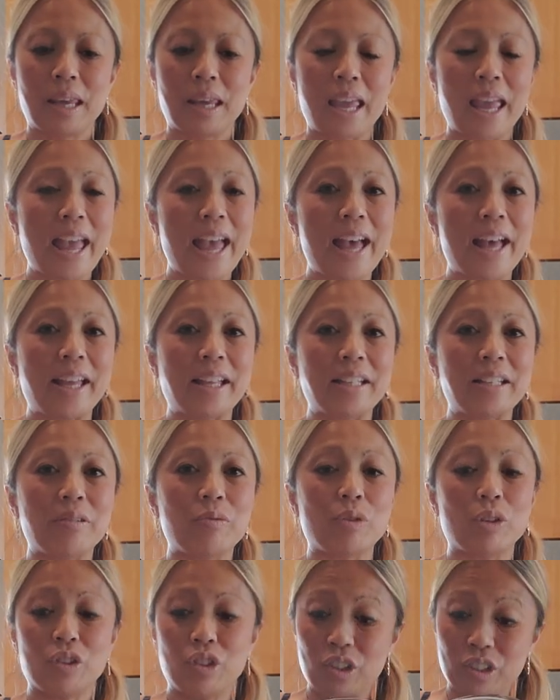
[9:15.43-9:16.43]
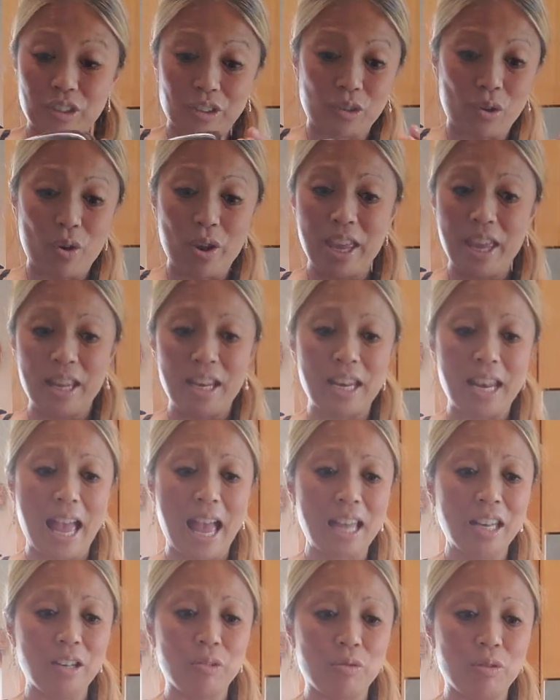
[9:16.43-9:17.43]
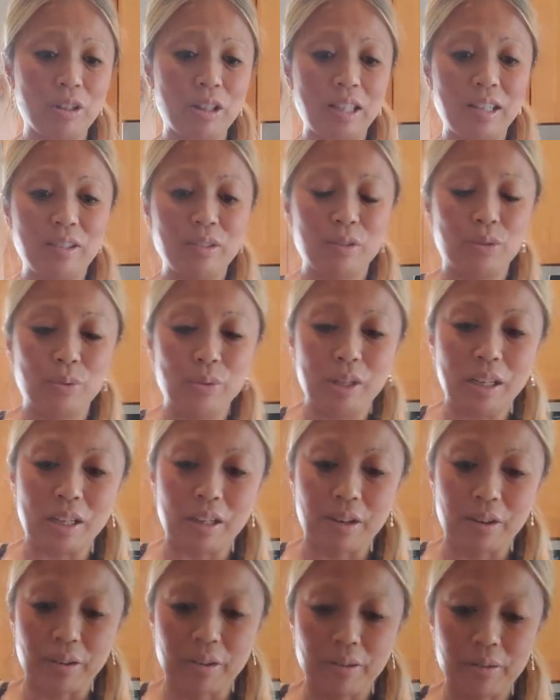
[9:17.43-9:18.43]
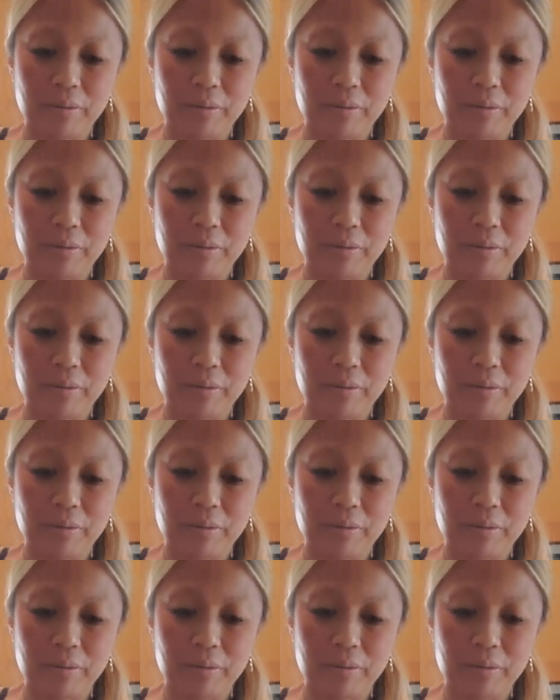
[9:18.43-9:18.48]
And we'll just go ahead and add it really soon here.